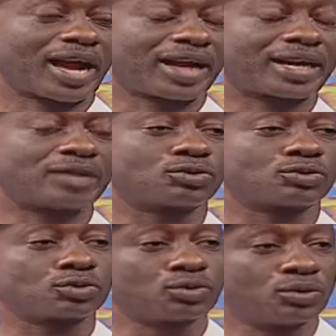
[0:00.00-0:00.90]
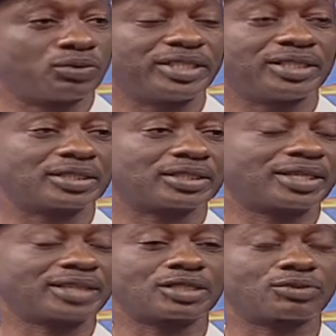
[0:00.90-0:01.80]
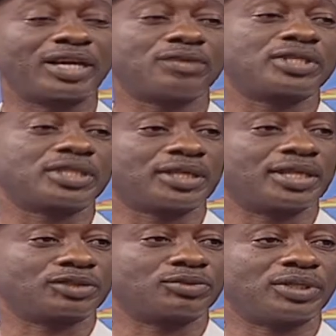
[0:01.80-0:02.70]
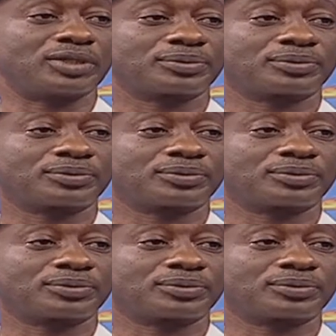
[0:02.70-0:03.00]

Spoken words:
Accra into two regions, that is why you see it that way.